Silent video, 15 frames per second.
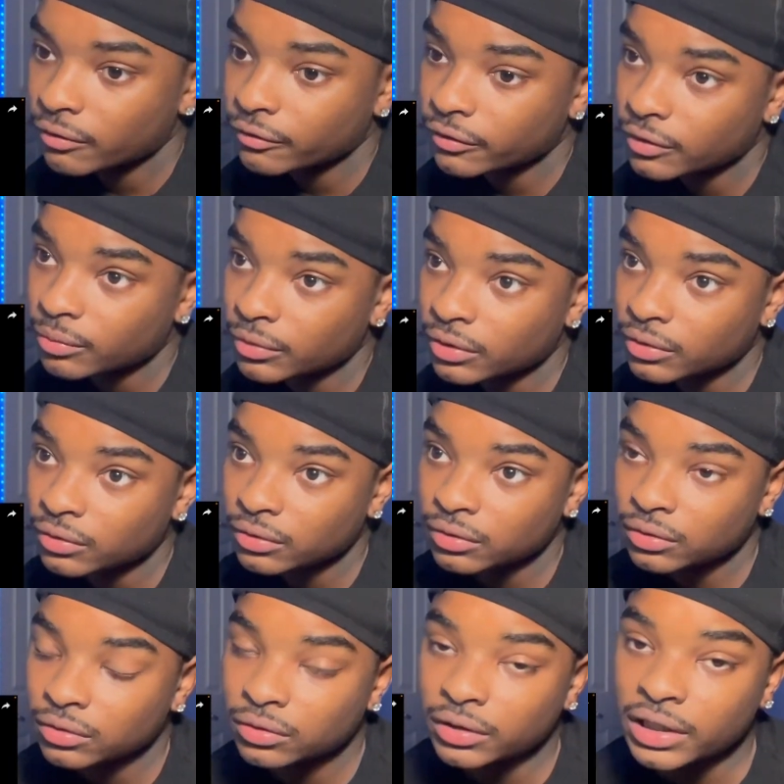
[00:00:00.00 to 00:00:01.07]
For me.
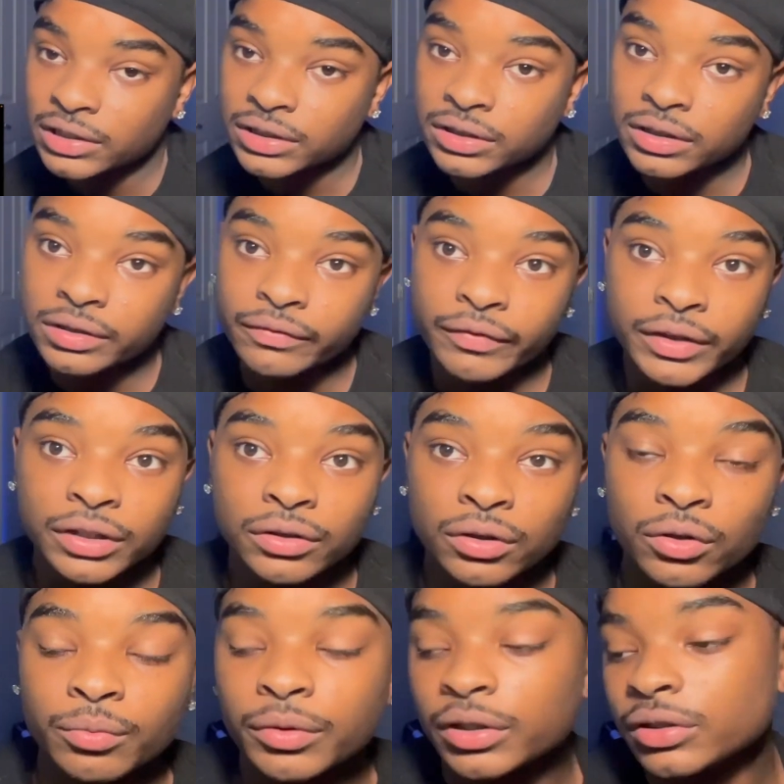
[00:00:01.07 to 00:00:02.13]
That's in this video though,
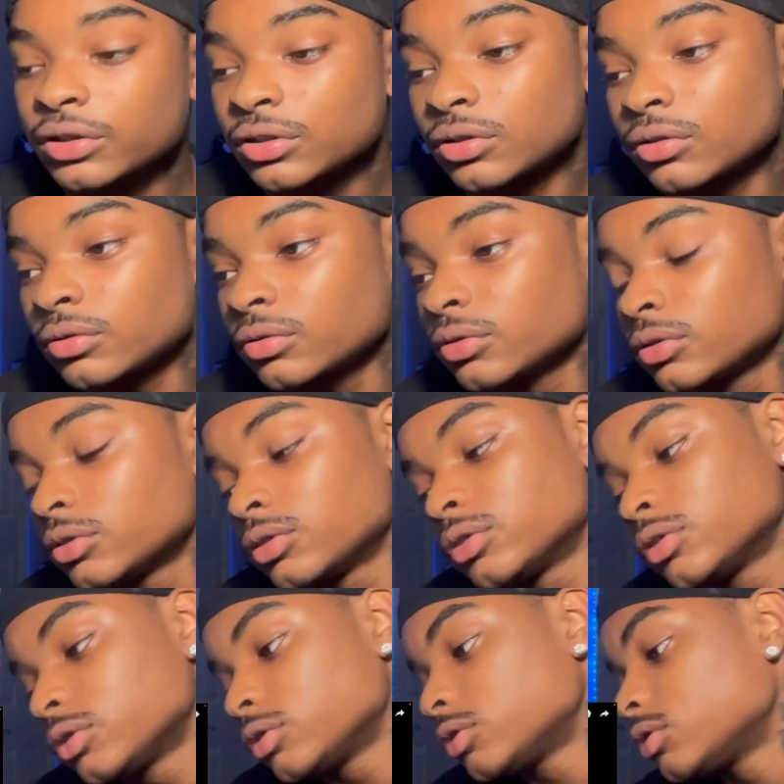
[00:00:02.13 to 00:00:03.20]
man. So
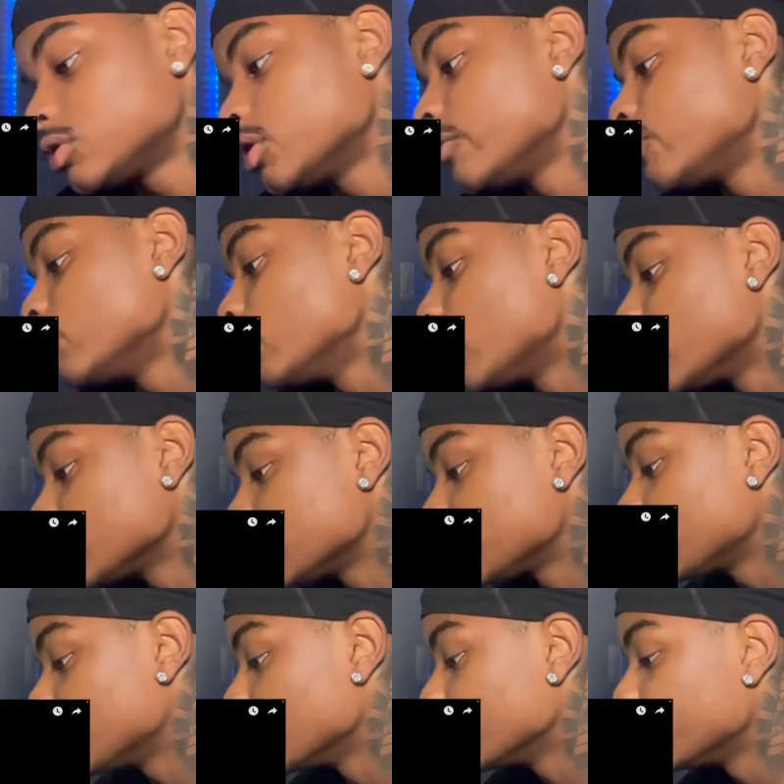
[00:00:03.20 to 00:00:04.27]
if you watch this
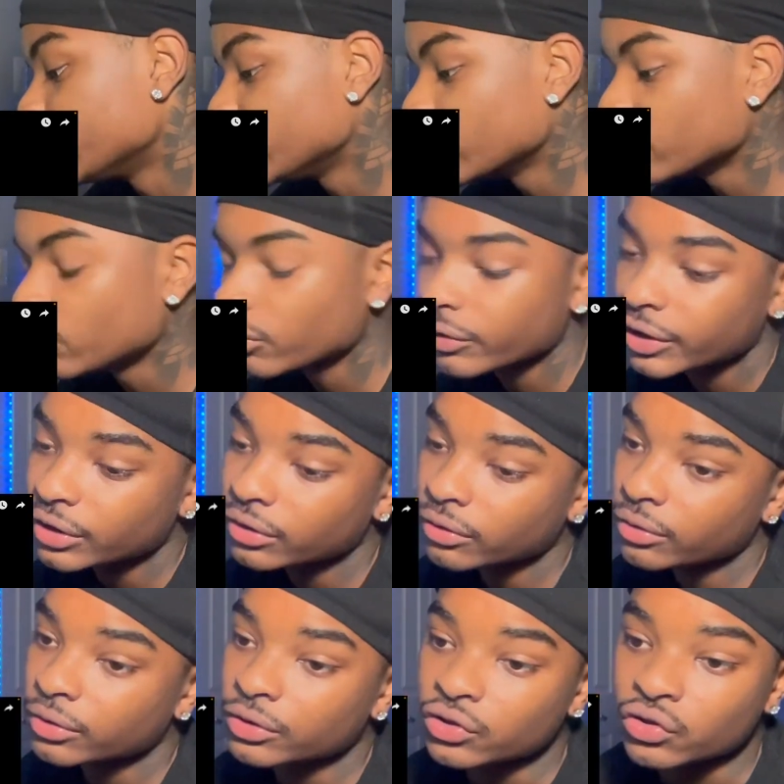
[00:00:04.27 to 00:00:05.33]
full video, you already
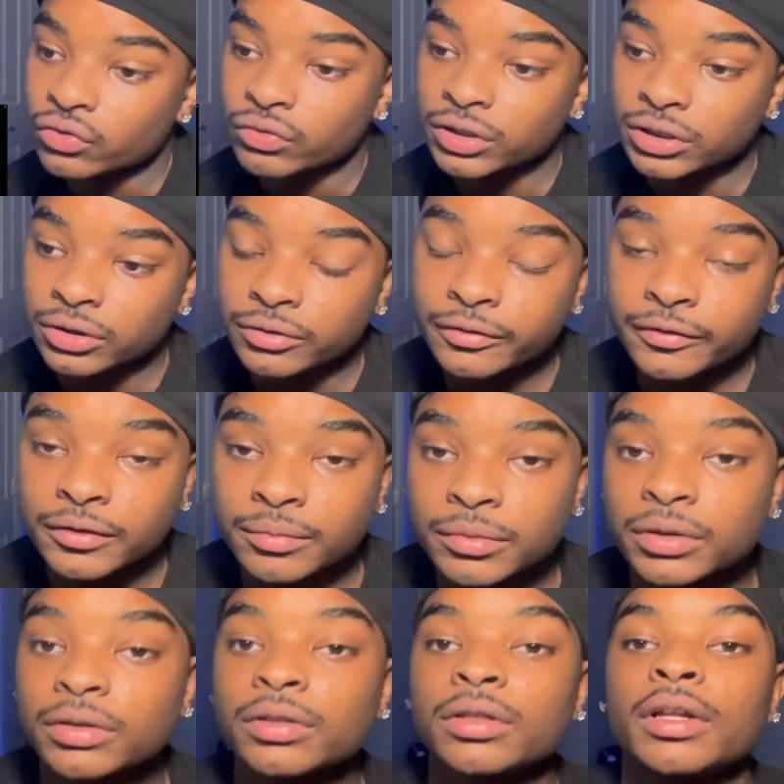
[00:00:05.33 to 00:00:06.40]
know the drill for me.